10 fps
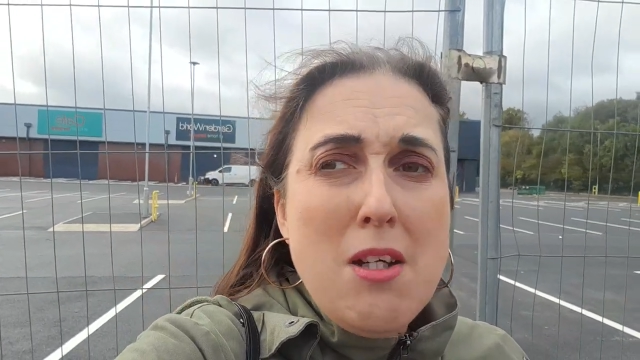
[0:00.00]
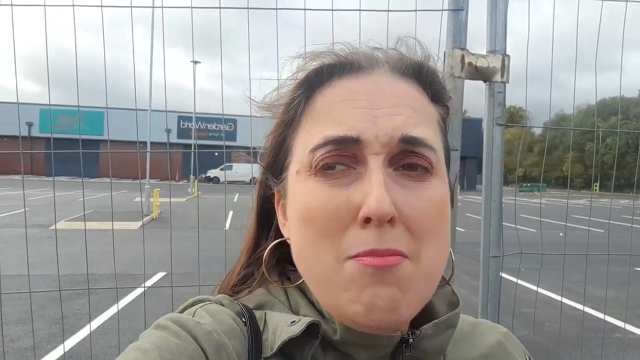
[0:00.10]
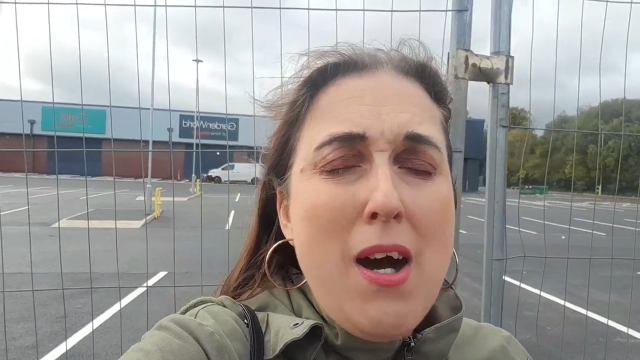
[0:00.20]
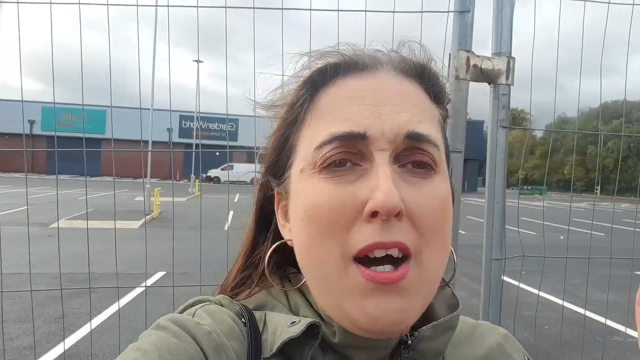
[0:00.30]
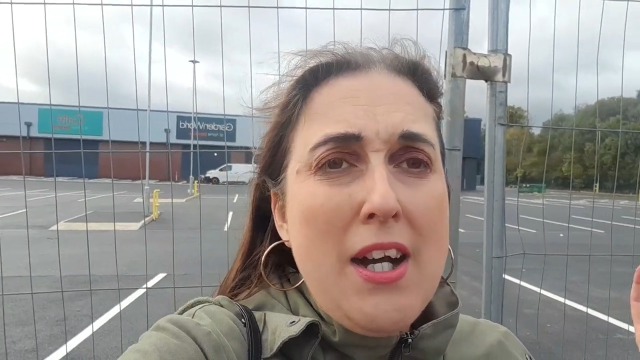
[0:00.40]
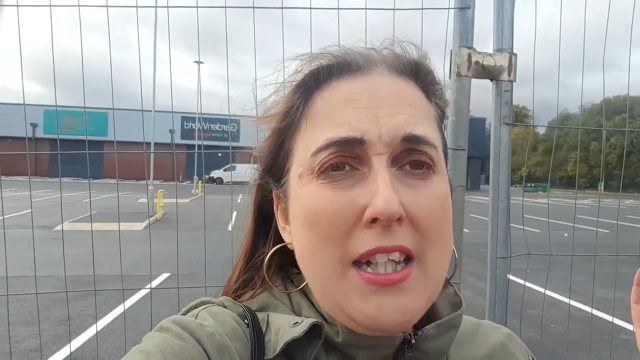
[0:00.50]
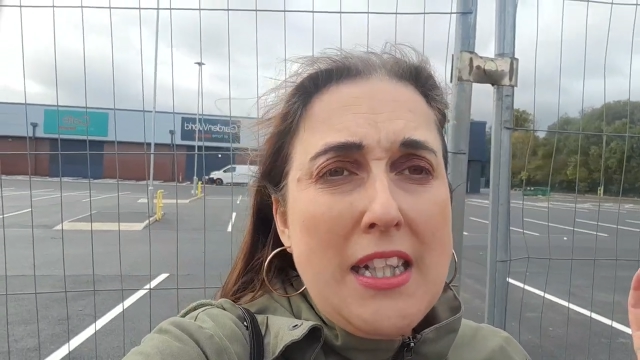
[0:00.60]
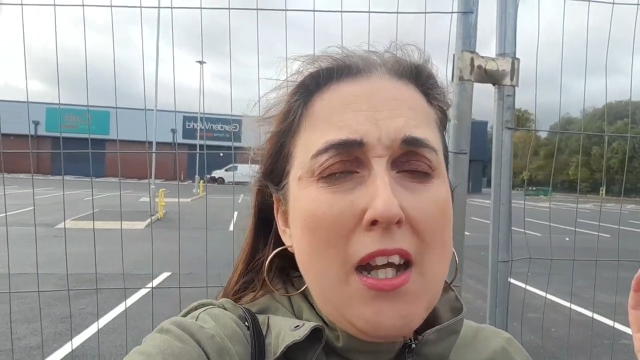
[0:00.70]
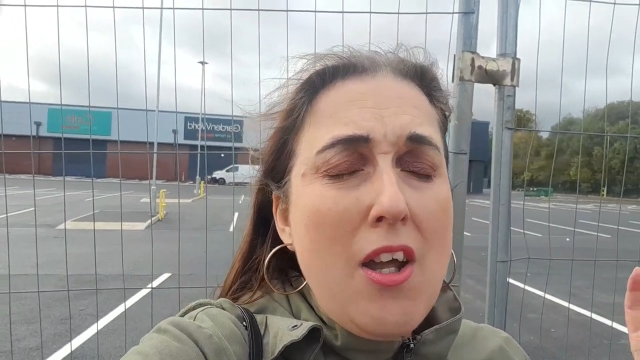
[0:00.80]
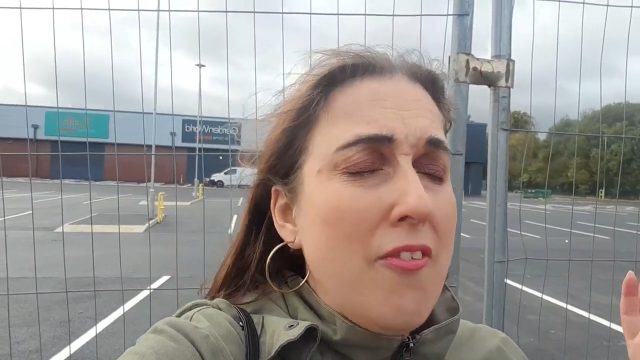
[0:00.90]
my
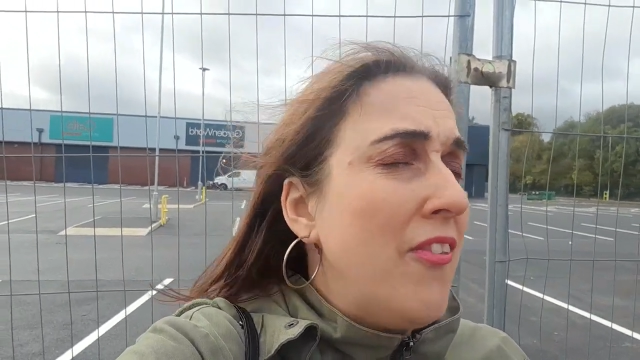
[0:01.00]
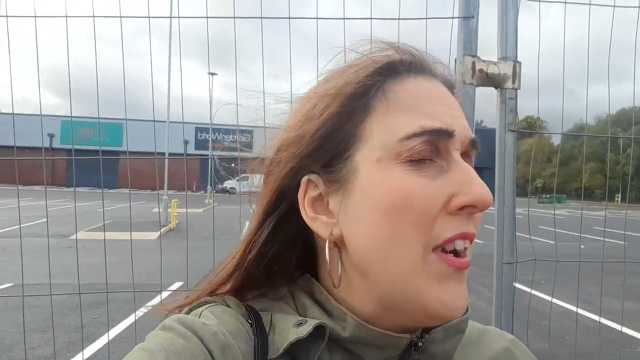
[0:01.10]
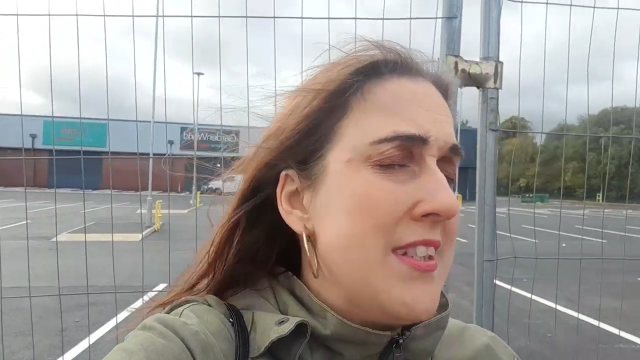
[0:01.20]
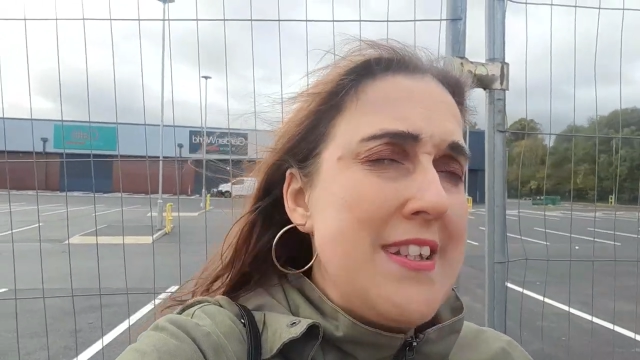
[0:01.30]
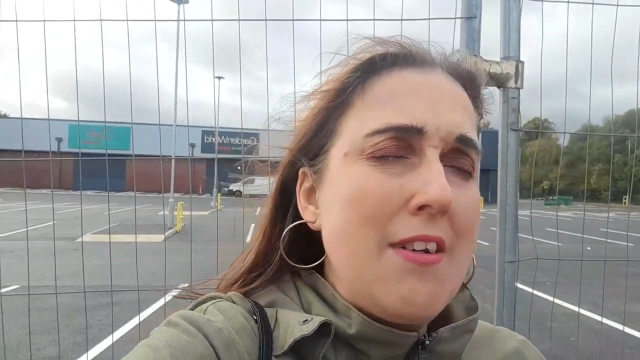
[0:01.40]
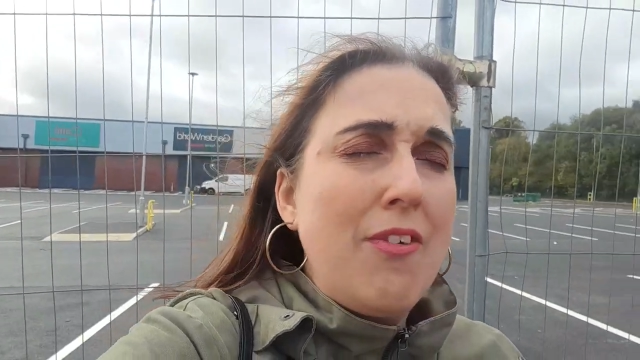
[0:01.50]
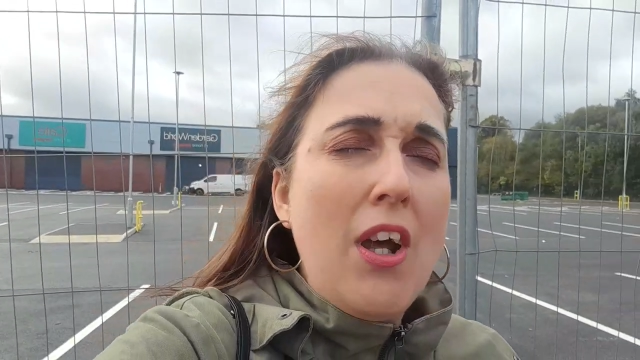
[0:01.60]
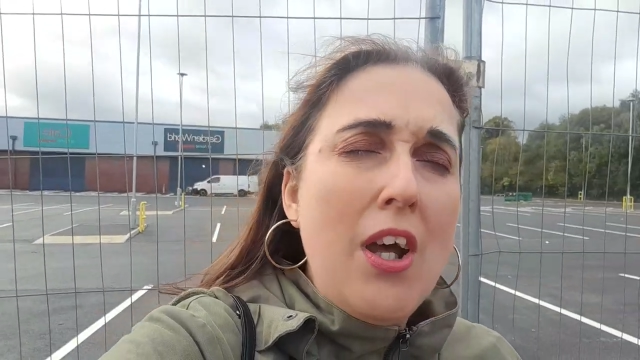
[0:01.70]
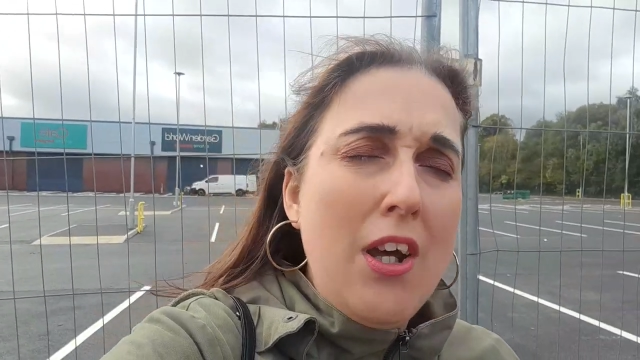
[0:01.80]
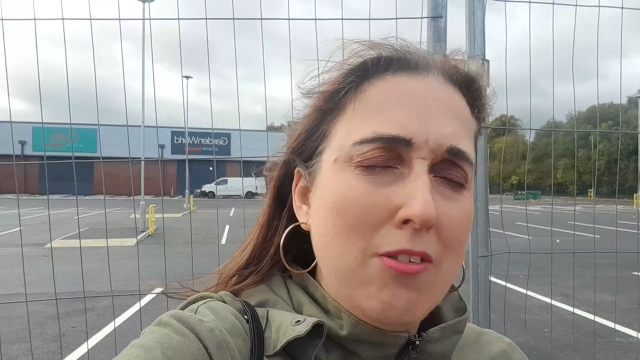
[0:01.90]
uh, first
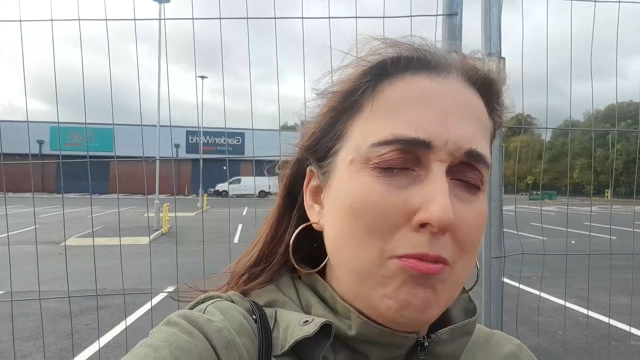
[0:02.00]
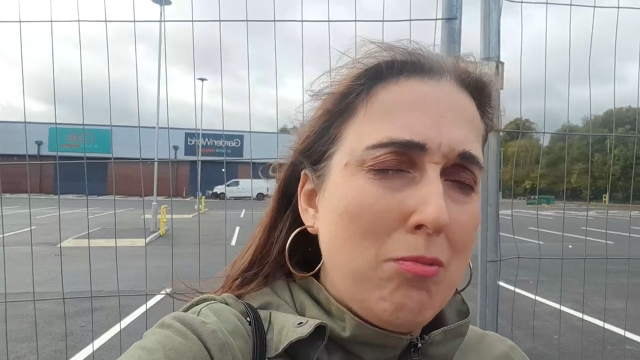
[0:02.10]
ever